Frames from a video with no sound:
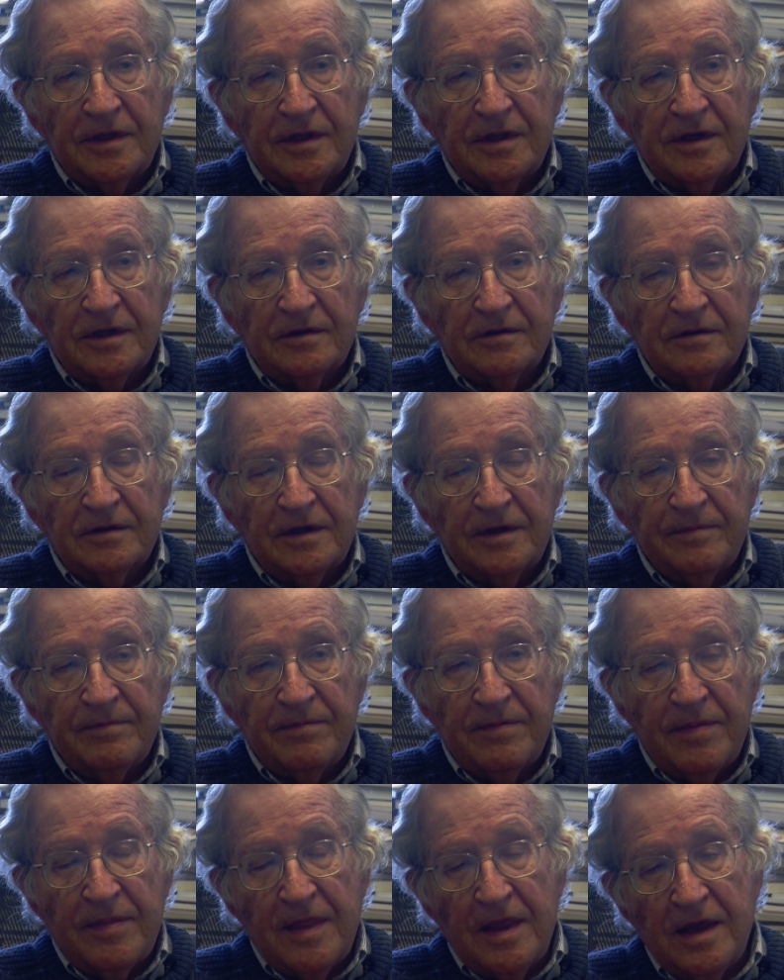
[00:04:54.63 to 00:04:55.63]
They're
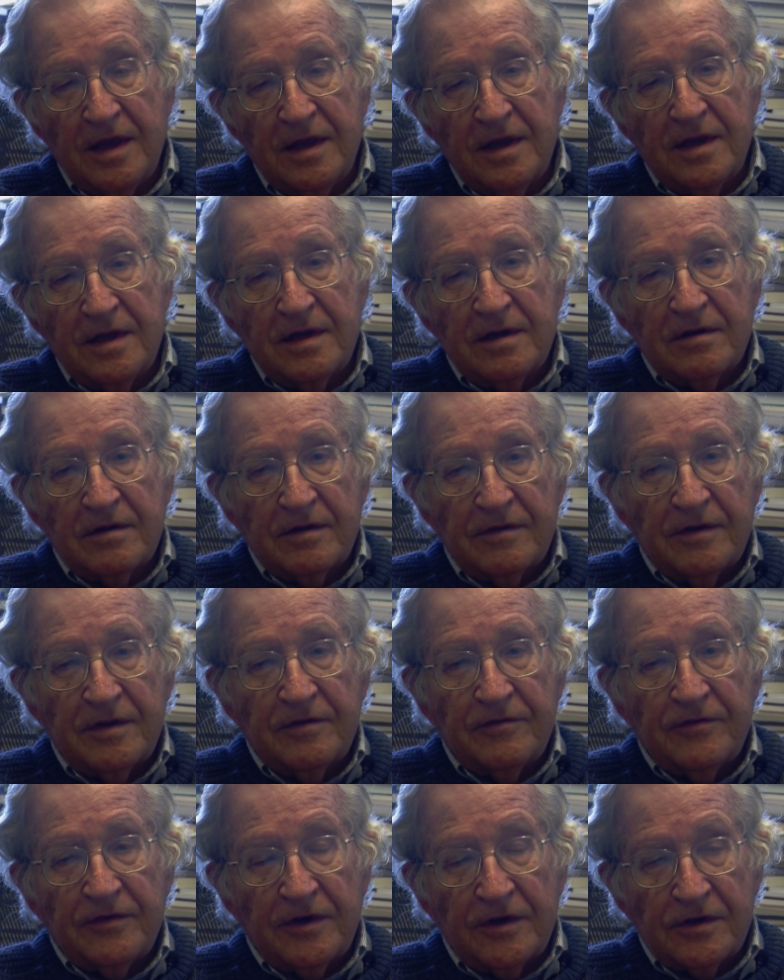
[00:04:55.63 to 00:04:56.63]
the
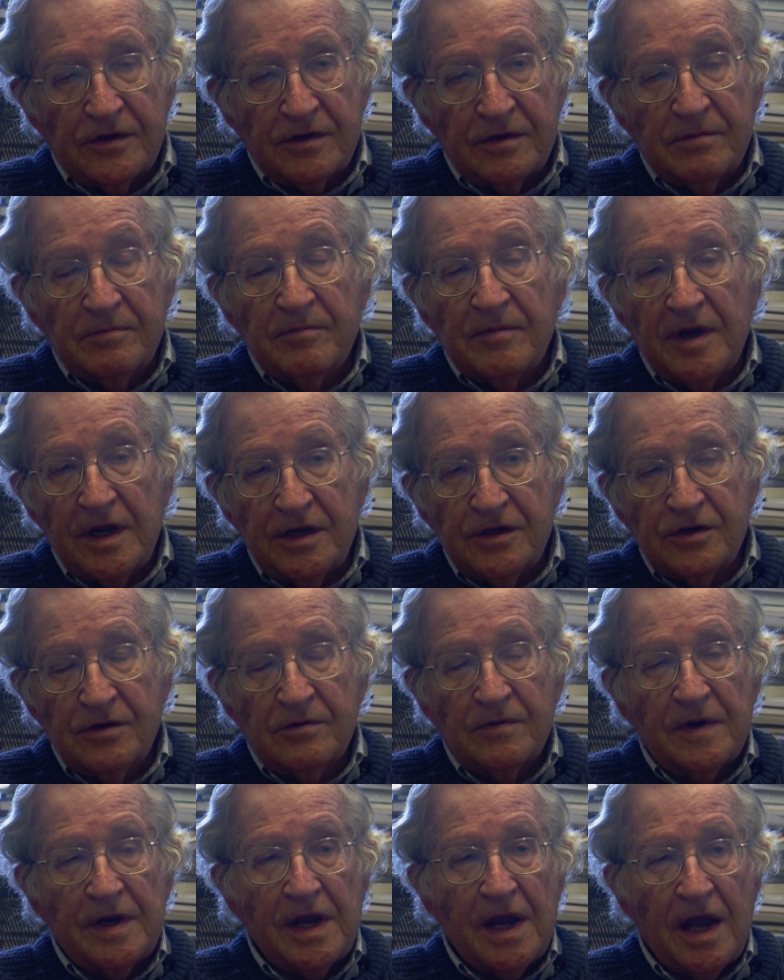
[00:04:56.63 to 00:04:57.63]
first major
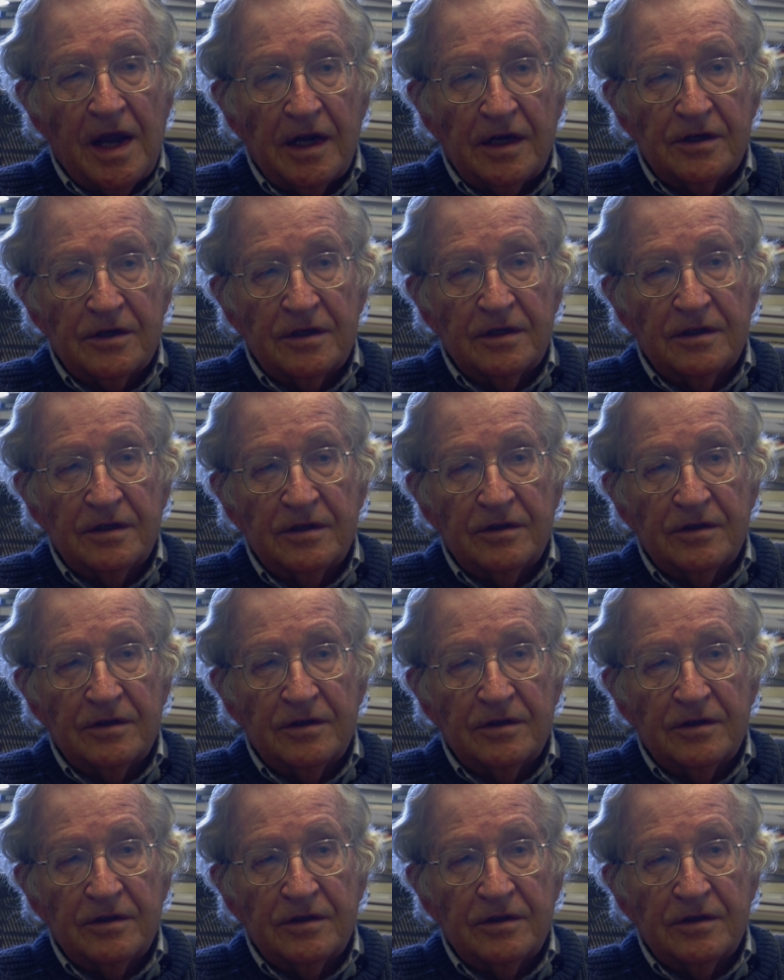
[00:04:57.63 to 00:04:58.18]
reaction